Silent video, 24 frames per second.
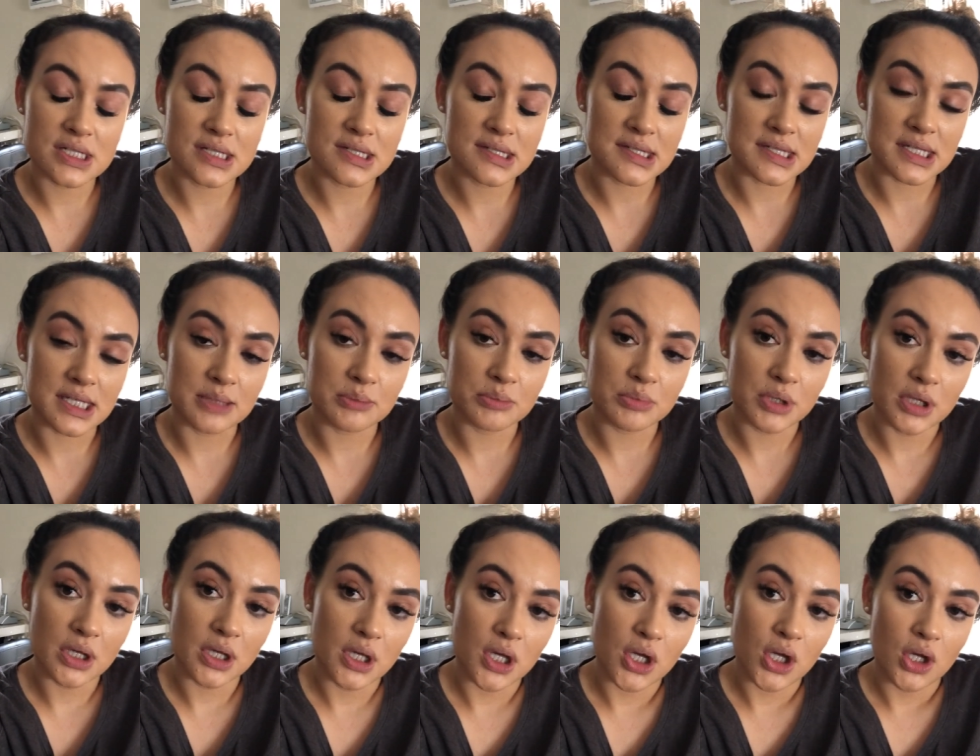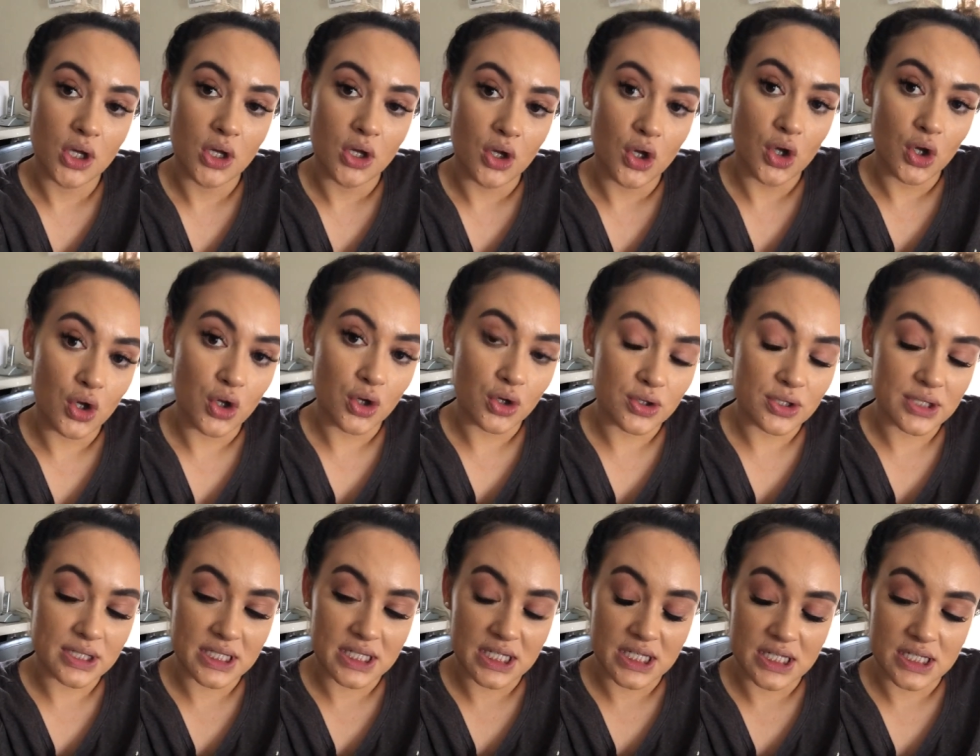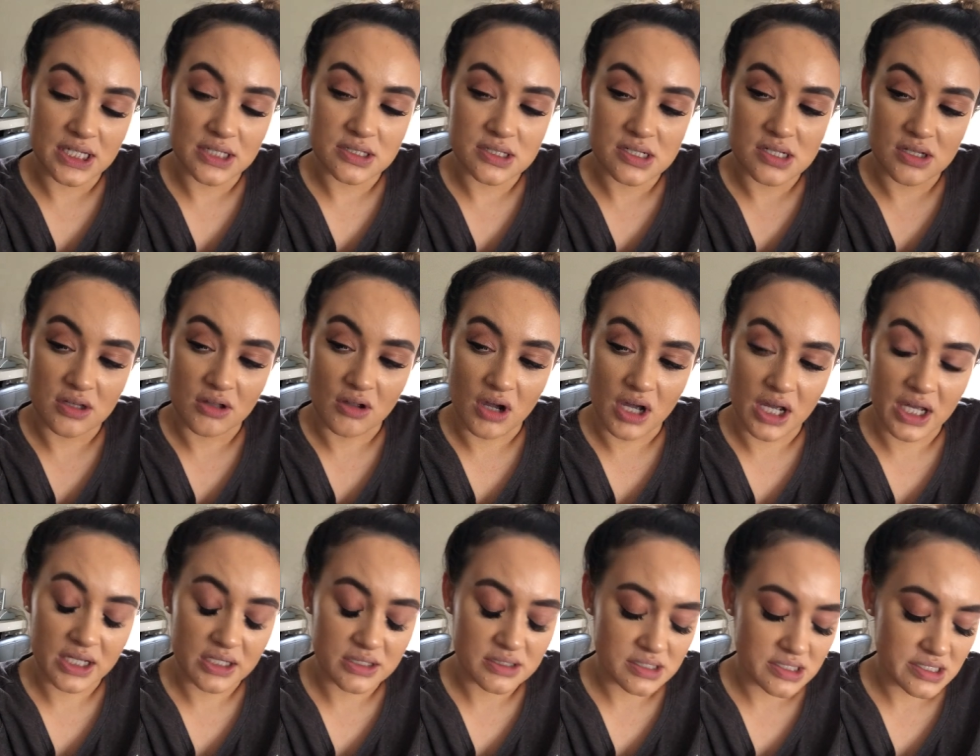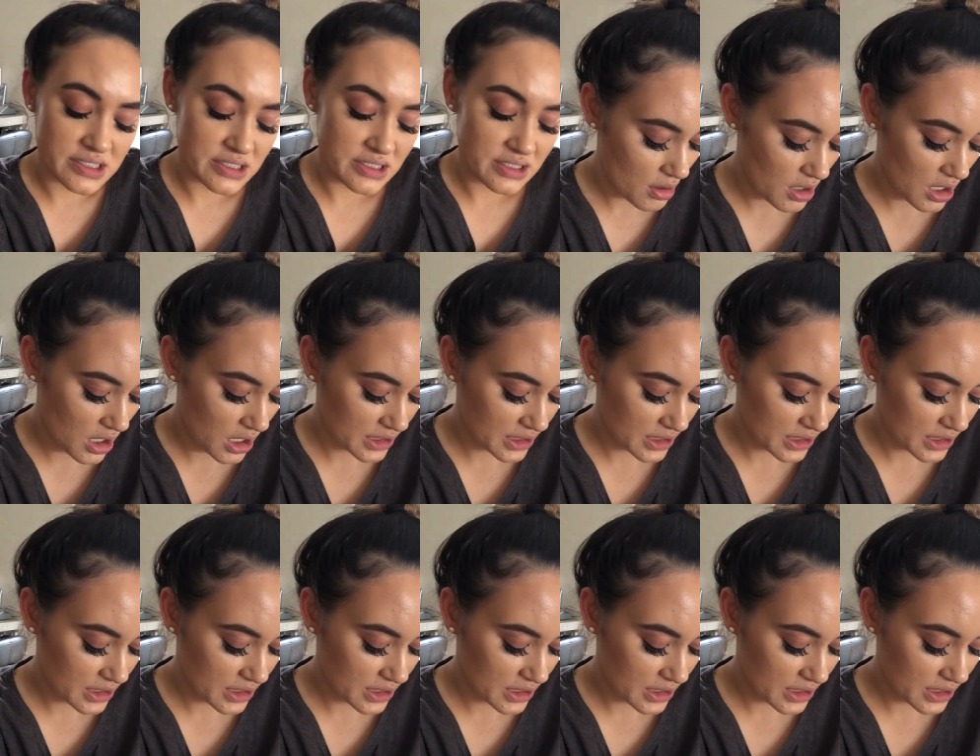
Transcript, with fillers: to sleep early tonight.